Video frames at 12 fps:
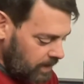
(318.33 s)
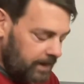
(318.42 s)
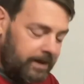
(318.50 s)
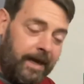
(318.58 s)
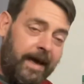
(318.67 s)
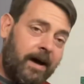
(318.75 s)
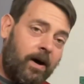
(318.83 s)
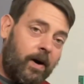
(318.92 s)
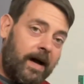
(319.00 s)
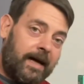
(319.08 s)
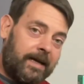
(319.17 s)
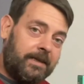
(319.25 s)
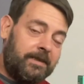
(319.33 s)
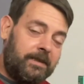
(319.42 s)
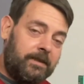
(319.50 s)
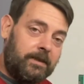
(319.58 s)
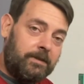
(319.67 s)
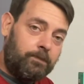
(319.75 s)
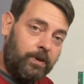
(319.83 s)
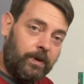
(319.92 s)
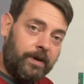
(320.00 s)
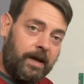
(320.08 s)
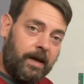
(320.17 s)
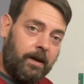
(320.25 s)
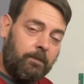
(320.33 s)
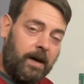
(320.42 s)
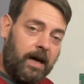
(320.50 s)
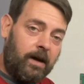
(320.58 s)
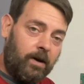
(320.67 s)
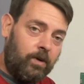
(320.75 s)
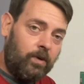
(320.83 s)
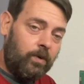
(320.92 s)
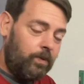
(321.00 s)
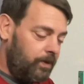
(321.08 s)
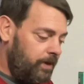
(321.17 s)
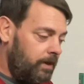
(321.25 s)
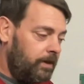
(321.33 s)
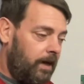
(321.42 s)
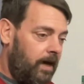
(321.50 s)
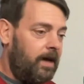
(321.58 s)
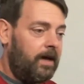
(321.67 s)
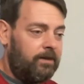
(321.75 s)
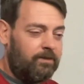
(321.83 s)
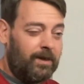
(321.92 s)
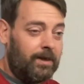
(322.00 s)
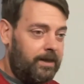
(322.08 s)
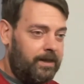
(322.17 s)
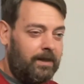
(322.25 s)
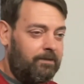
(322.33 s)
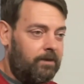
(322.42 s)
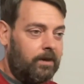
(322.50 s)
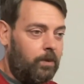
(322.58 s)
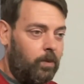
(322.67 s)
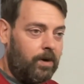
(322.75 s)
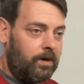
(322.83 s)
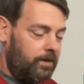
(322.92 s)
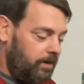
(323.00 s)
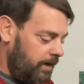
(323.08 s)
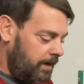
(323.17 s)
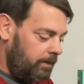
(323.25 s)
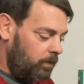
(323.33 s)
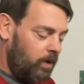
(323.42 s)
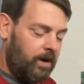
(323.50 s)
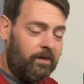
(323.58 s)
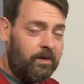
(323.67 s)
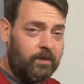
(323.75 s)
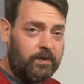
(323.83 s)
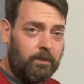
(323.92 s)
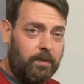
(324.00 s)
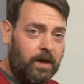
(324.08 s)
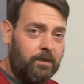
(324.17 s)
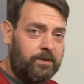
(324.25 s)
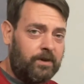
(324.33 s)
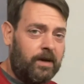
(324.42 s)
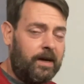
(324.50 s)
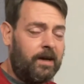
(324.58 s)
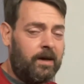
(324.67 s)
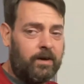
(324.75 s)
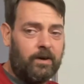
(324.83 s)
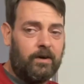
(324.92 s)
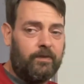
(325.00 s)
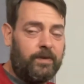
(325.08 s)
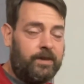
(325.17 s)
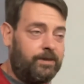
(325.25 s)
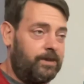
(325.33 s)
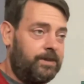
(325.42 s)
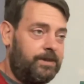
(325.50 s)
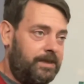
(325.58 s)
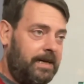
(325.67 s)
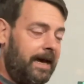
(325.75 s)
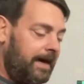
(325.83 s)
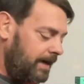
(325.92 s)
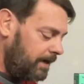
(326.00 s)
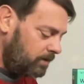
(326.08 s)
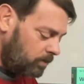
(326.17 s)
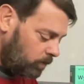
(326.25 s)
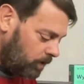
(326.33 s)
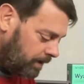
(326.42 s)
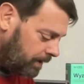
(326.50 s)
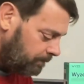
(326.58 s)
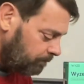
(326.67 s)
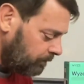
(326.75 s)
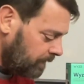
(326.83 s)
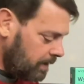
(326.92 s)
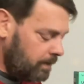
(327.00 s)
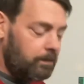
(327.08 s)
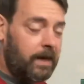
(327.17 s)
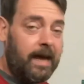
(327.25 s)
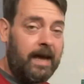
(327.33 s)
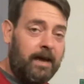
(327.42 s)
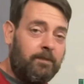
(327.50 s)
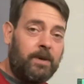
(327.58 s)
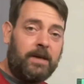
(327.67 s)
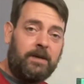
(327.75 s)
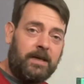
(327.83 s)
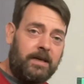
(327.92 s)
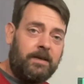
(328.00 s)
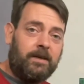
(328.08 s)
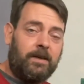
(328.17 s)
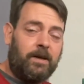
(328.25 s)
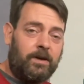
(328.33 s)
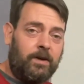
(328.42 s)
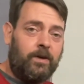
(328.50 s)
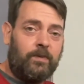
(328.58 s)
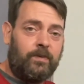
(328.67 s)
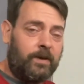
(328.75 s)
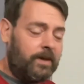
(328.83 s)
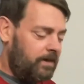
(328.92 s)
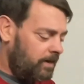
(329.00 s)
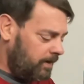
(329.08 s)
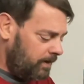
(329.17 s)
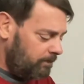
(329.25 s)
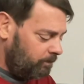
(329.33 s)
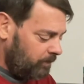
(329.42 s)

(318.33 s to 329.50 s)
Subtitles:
Now I can pull down my old it doesn't really work great anymore. I don't know if the bulbs are out or if it just died or what, but I have been needing a new floodlight.